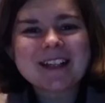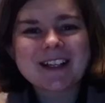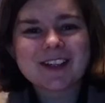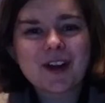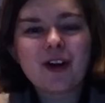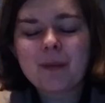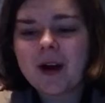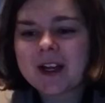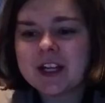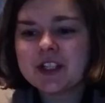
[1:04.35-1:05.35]
has a lot of
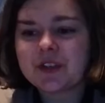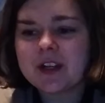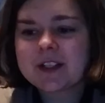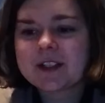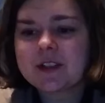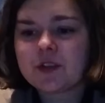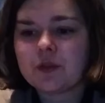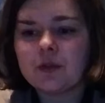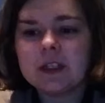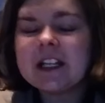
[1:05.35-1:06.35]
harmonic interest
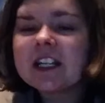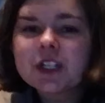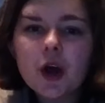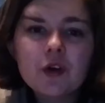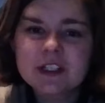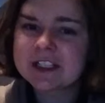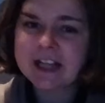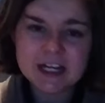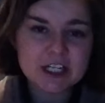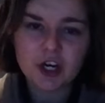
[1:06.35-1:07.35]
through leading tones and
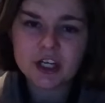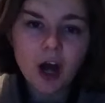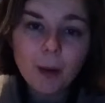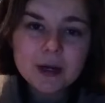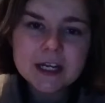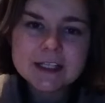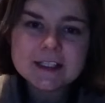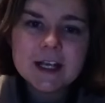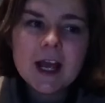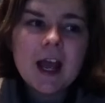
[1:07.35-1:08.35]
secondary
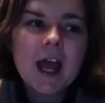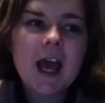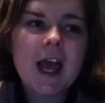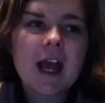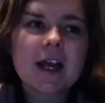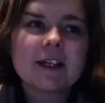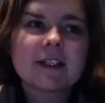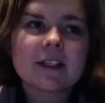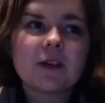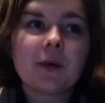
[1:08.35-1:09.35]
dominants.
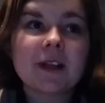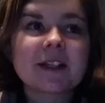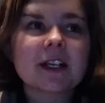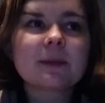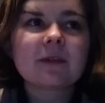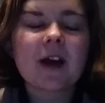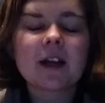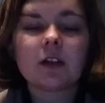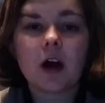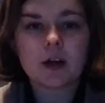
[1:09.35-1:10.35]
And while that does provide
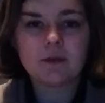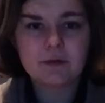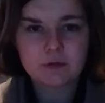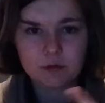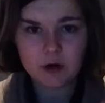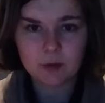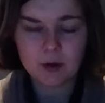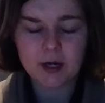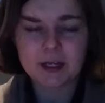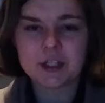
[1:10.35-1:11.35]
a lot of
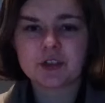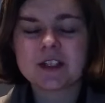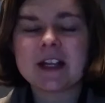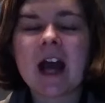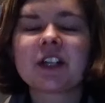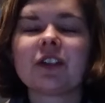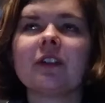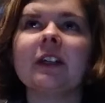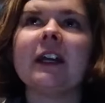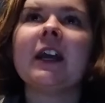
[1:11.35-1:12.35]
harmonic interest
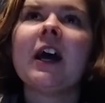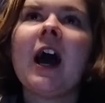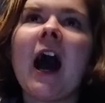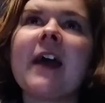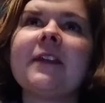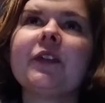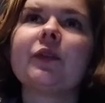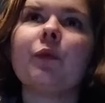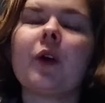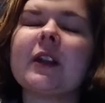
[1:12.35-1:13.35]
naturally, I think
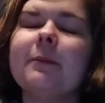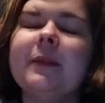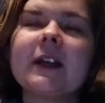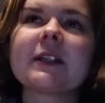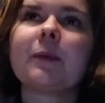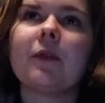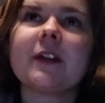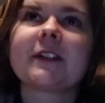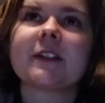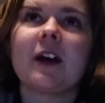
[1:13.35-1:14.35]
one of the biggest
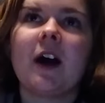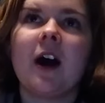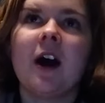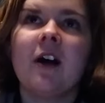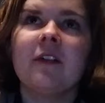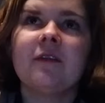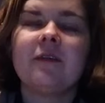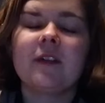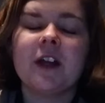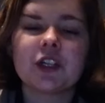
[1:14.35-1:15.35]
points of
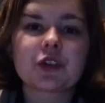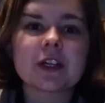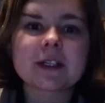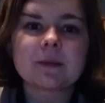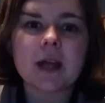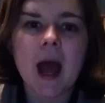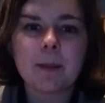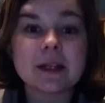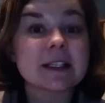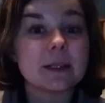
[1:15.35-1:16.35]
interest
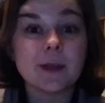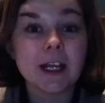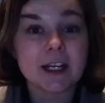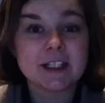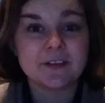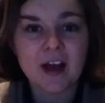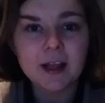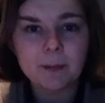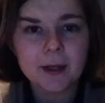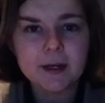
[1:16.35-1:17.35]
happens in the beginning of the
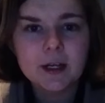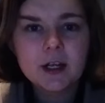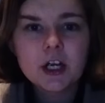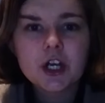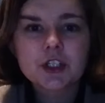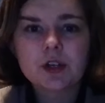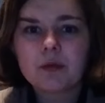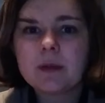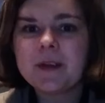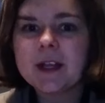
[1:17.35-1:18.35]
development. So
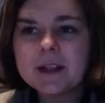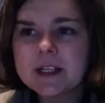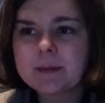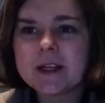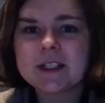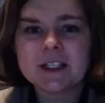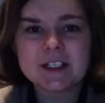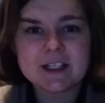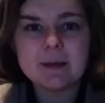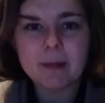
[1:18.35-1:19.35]
we begin this piece in
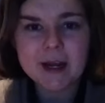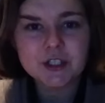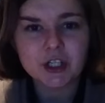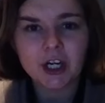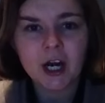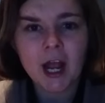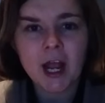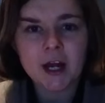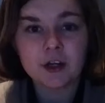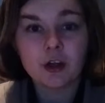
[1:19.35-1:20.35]
C major
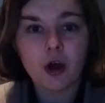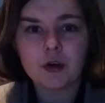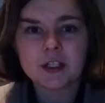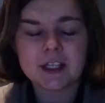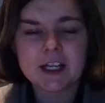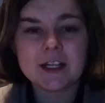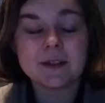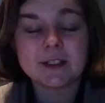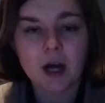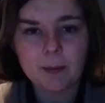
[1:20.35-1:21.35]
and go to the key of
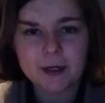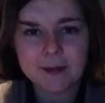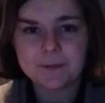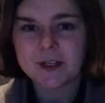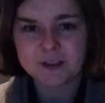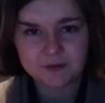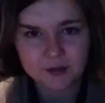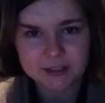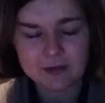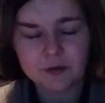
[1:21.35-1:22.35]
the dominant as a
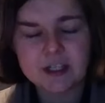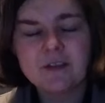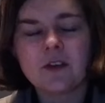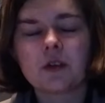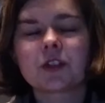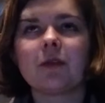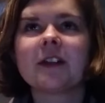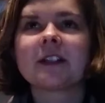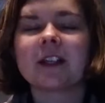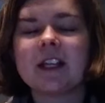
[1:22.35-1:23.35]
first level default
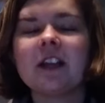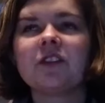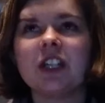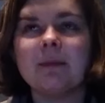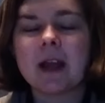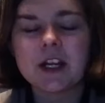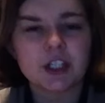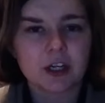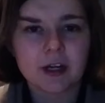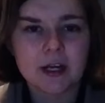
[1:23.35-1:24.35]
choice, the key of G
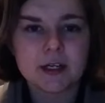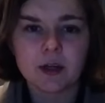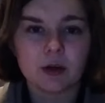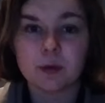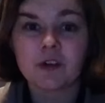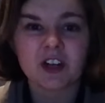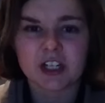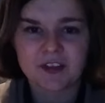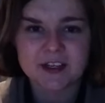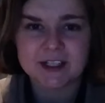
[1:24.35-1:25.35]
major, ending on a perfect
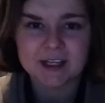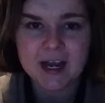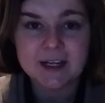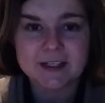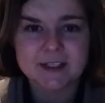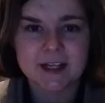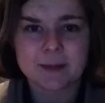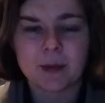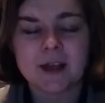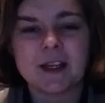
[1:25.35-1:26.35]
authentic cadence
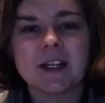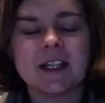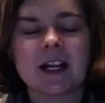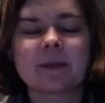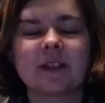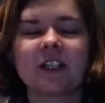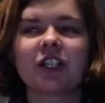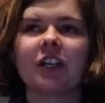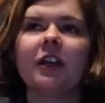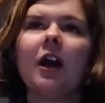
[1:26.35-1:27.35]
by the end of the exposition.